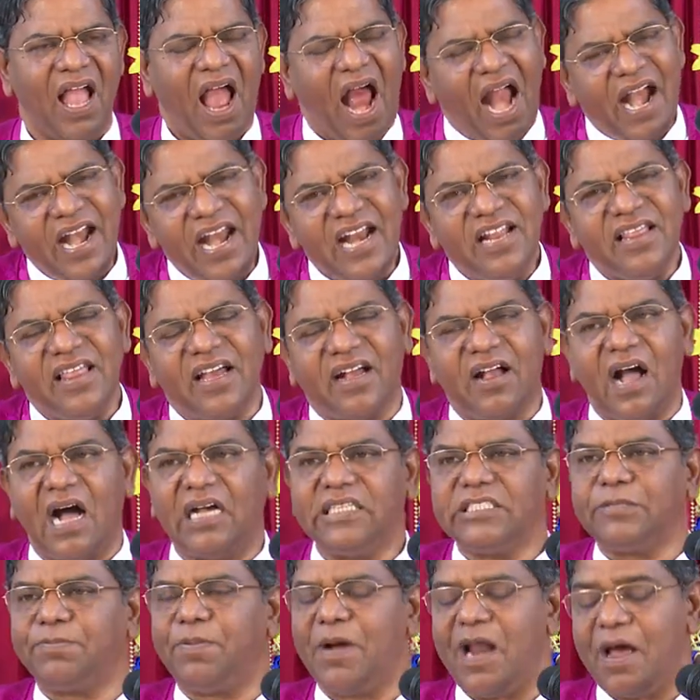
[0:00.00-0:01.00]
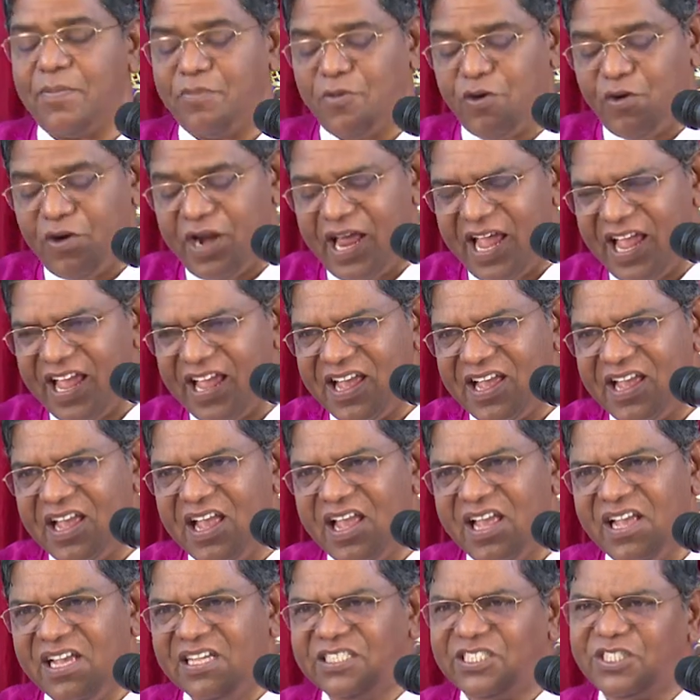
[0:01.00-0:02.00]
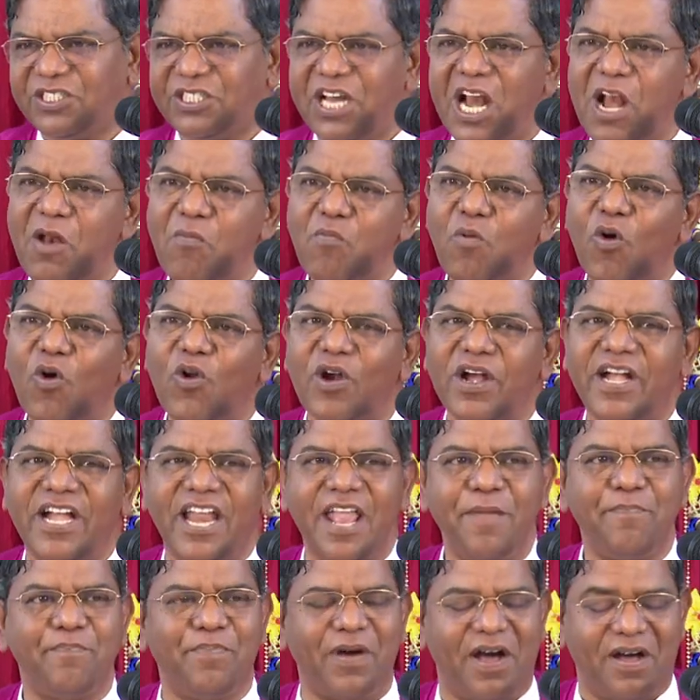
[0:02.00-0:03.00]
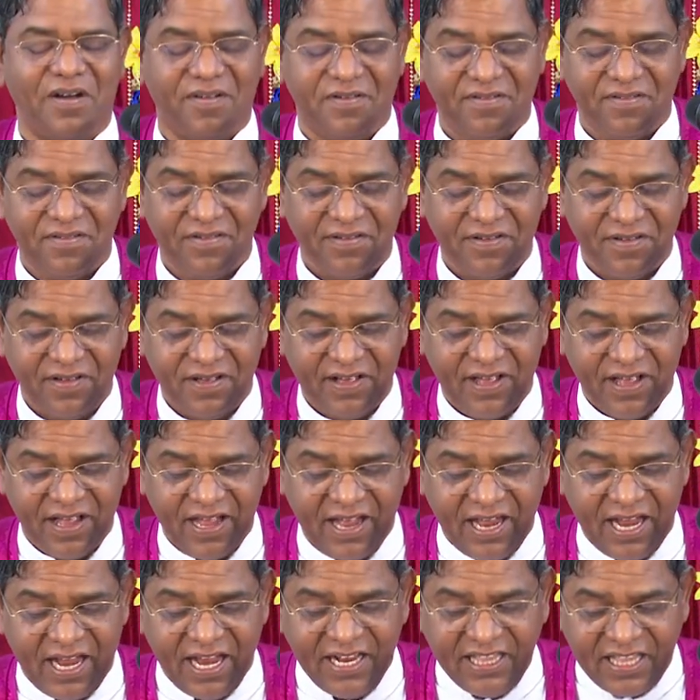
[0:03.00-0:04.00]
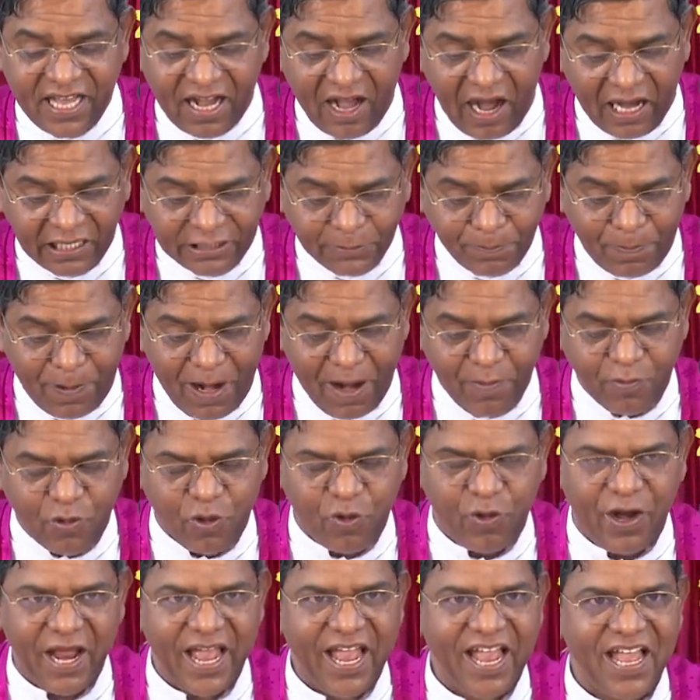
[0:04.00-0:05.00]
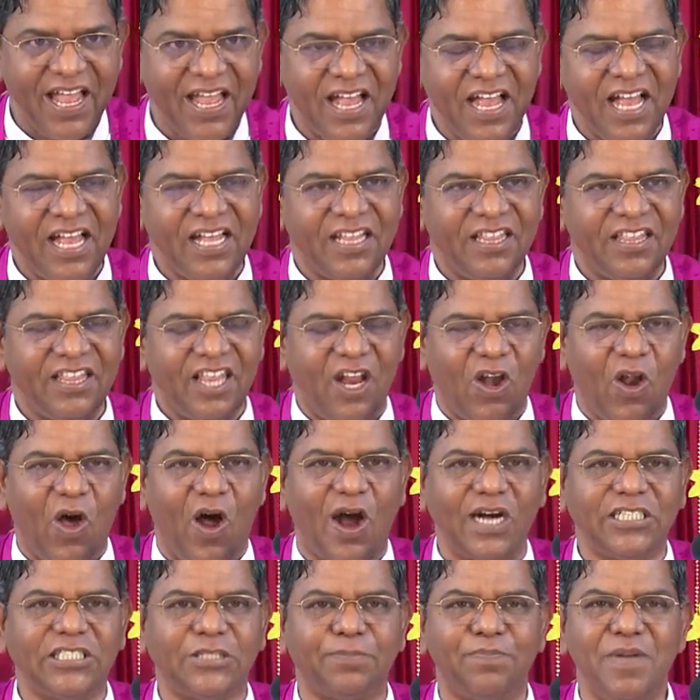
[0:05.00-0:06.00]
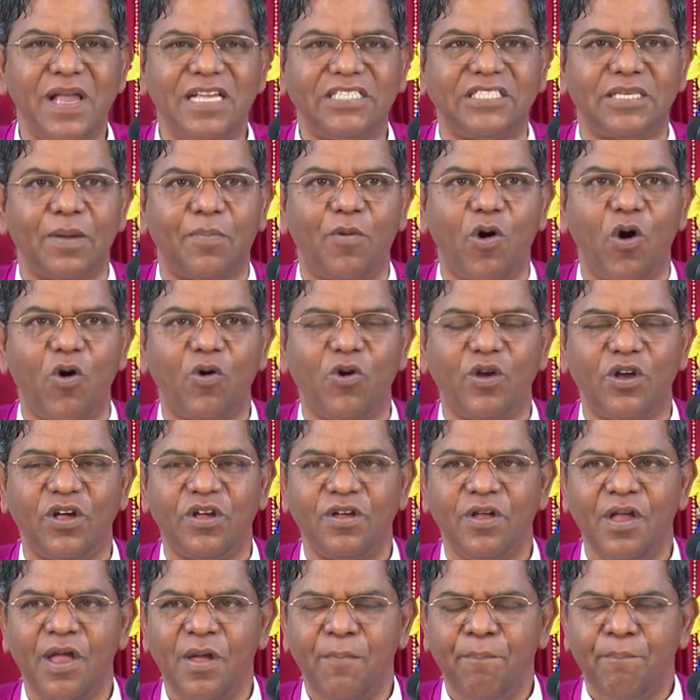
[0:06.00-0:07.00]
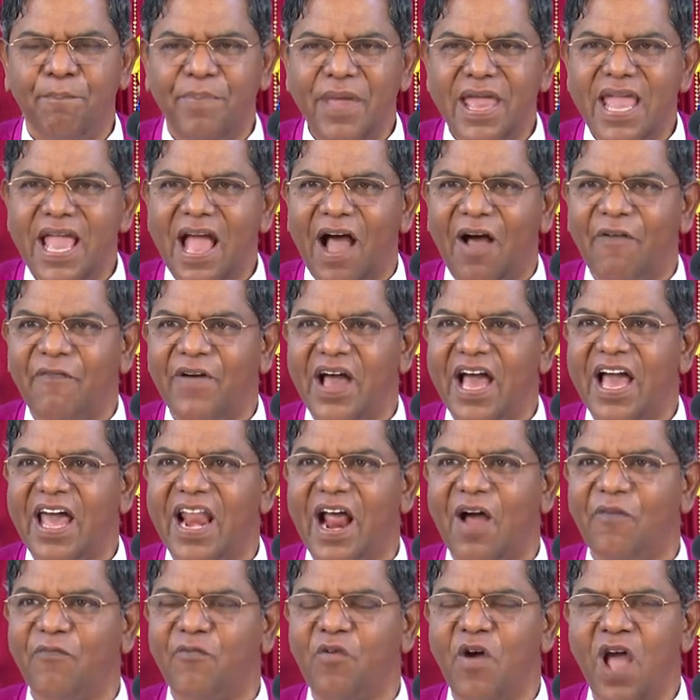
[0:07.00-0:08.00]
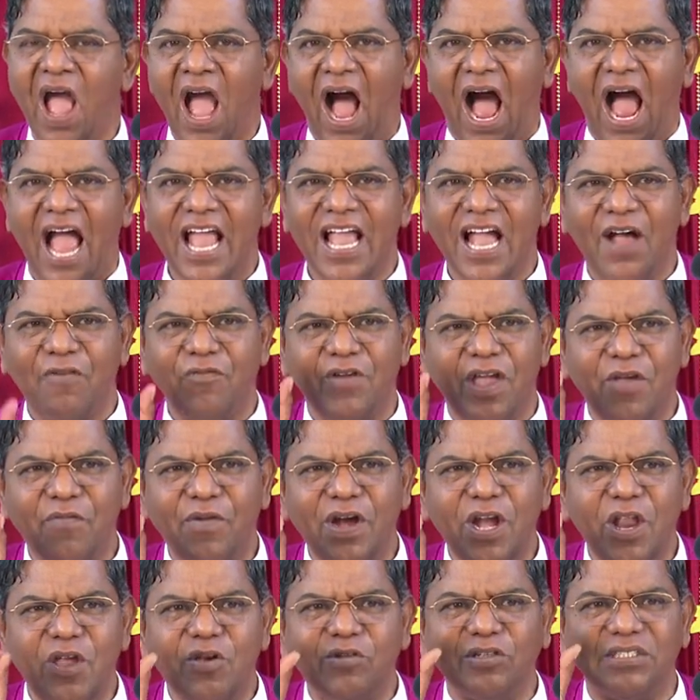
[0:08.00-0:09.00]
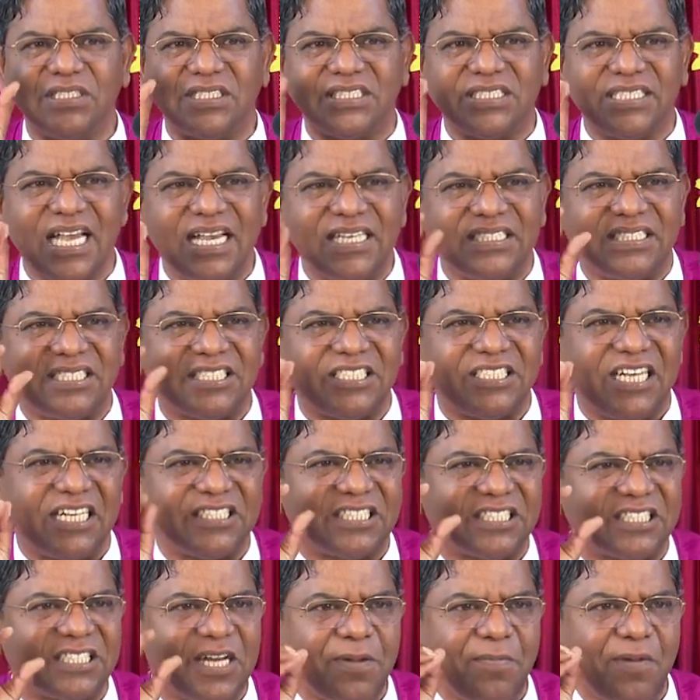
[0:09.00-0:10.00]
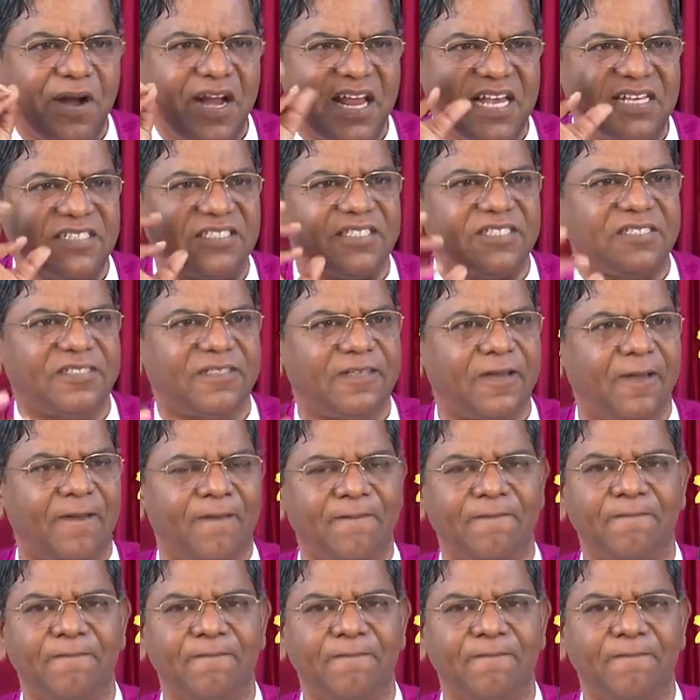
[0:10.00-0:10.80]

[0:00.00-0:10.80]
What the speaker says: And in the gospel of today, is still more deeper. In the gospel of today, the Lord speaks about, be aware of, I have given you 6 testimonies.